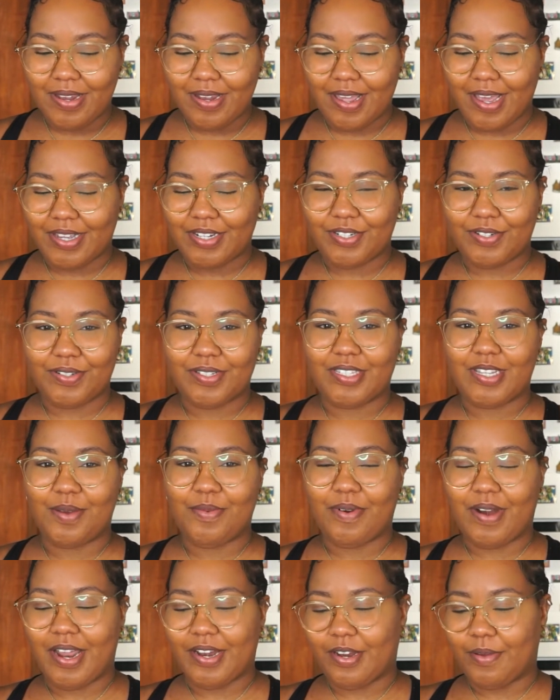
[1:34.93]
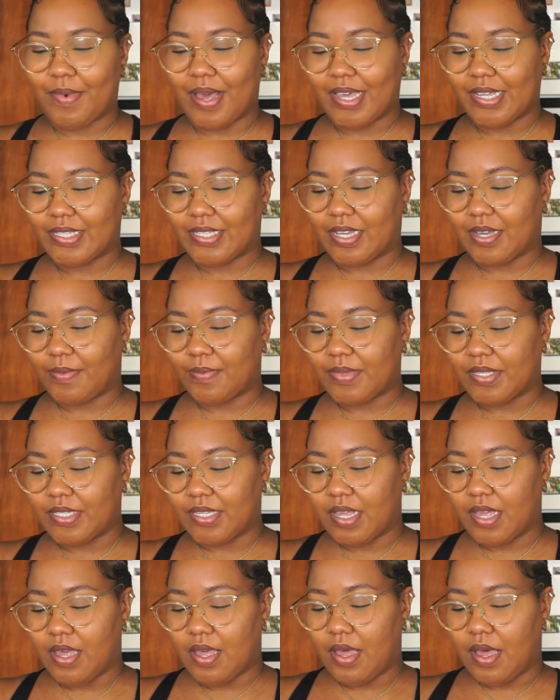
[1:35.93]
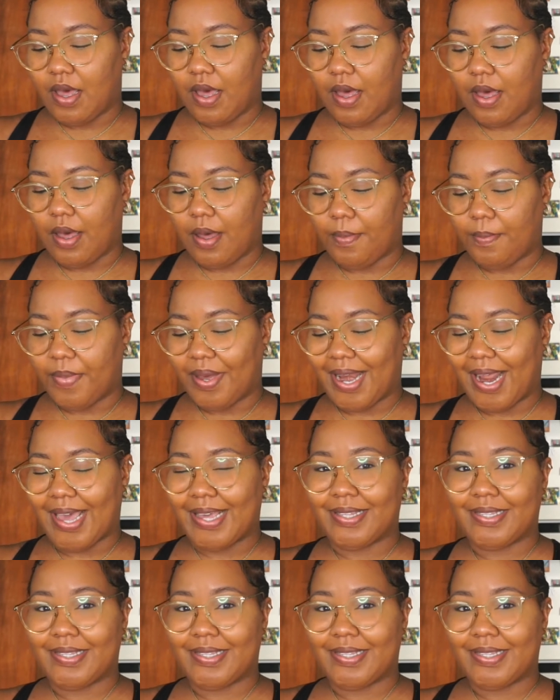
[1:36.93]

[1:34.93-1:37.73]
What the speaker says: I chose some random items, but